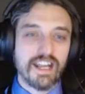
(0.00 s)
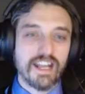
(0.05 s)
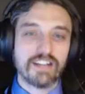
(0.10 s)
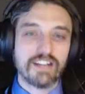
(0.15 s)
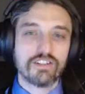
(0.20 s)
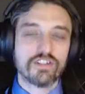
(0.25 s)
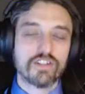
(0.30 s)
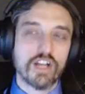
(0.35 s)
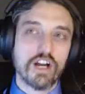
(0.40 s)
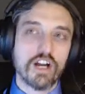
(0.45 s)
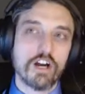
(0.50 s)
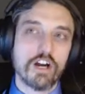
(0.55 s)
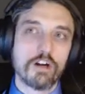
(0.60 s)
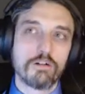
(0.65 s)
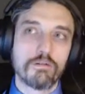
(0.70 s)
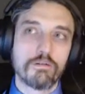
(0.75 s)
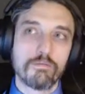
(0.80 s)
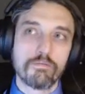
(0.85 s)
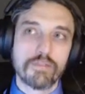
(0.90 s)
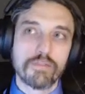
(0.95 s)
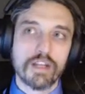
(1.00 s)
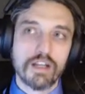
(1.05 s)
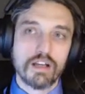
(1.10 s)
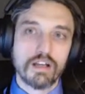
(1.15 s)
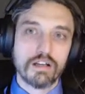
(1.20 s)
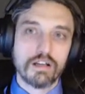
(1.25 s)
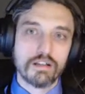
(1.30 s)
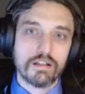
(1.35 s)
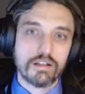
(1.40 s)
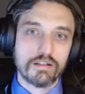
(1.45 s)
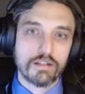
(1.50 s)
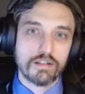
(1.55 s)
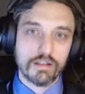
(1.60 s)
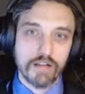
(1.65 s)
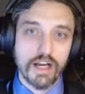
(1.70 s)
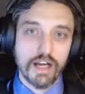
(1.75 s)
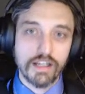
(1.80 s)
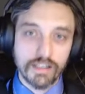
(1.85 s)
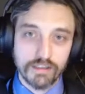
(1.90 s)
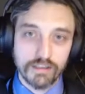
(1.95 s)
and so.
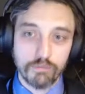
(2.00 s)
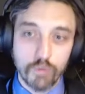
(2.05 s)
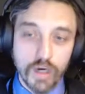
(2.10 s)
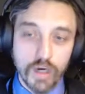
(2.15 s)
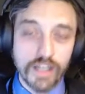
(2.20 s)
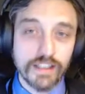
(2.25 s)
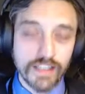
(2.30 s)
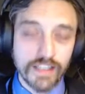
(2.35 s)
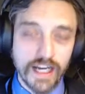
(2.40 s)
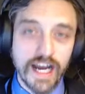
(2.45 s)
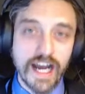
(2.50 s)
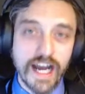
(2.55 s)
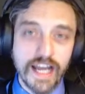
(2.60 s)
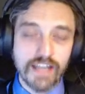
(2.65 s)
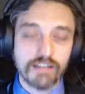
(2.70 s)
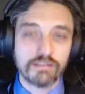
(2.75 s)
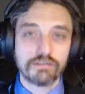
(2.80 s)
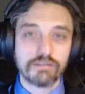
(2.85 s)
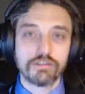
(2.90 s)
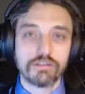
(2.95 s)
I, one guy